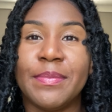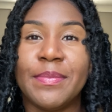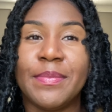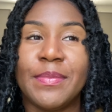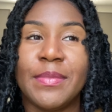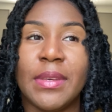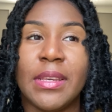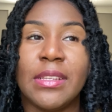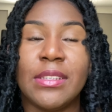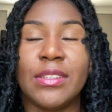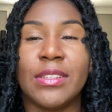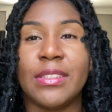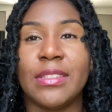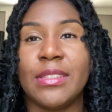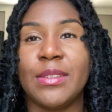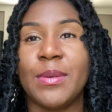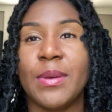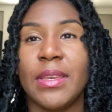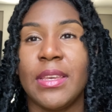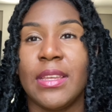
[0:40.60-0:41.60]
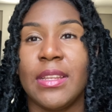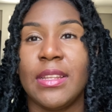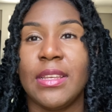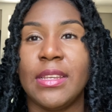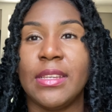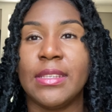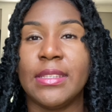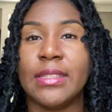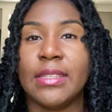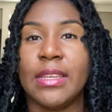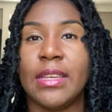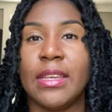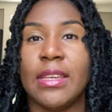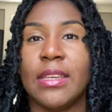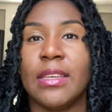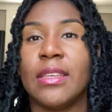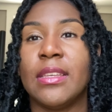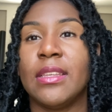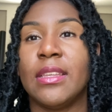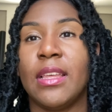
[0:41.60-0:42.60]
It's just quick and
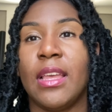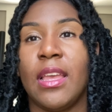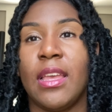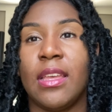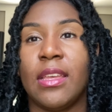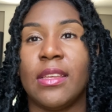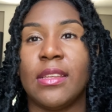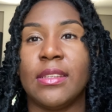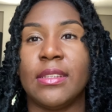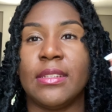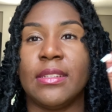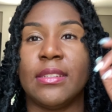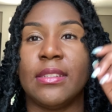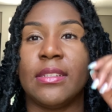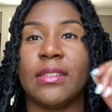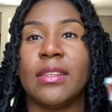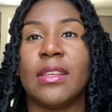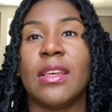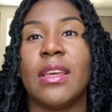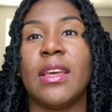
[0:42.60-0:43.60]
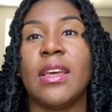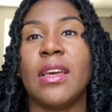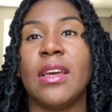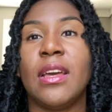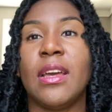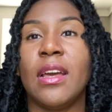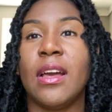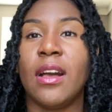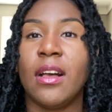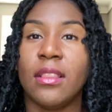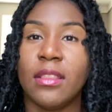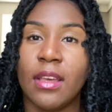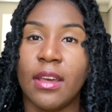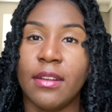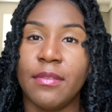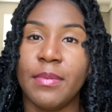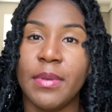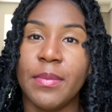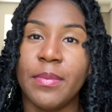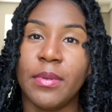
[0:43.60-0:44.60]
easy, and a lot
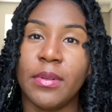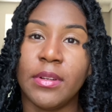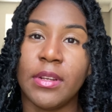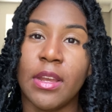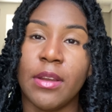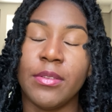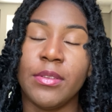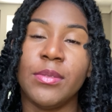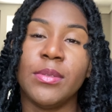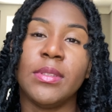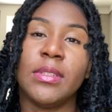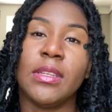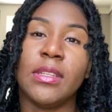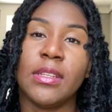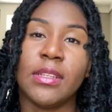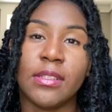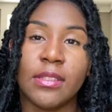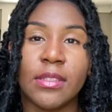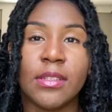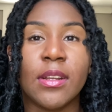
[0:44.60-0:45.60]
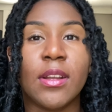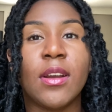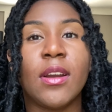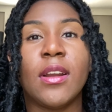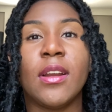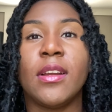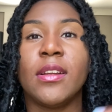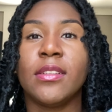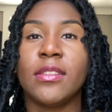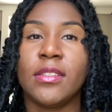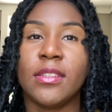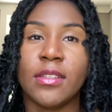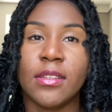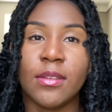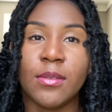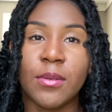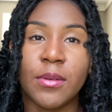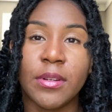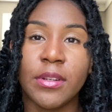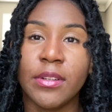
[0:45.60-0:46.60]
of people are now using Instacart to
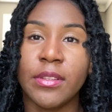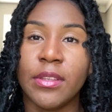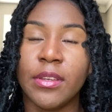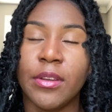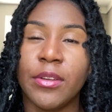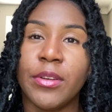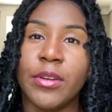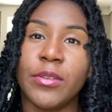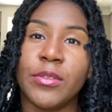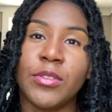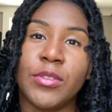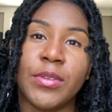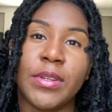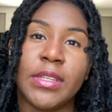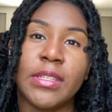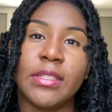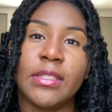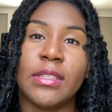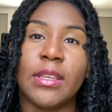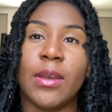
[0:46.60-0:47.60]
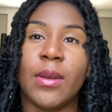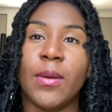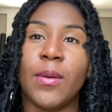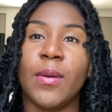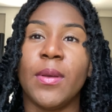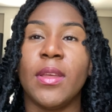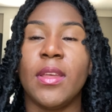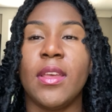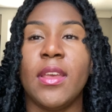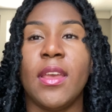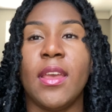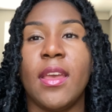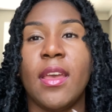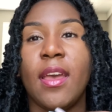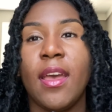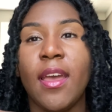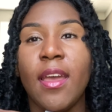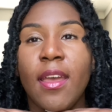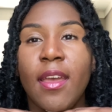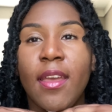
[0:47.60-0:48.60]
order their groceries, so
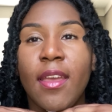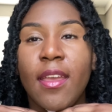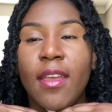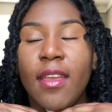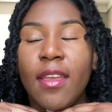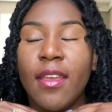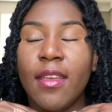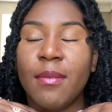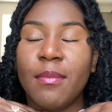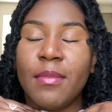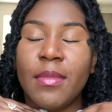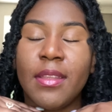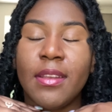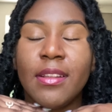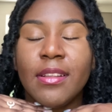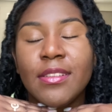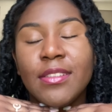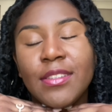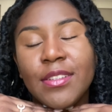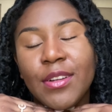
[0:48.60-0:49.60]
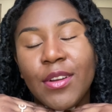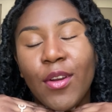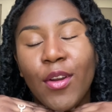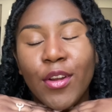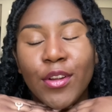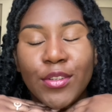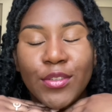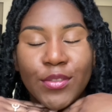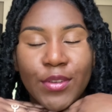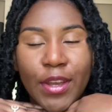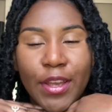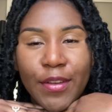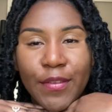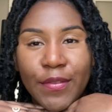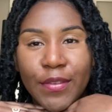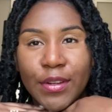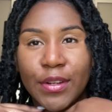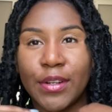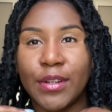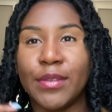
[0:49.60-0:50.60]
I am an Instacart
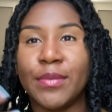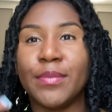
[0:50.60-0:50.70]
driver.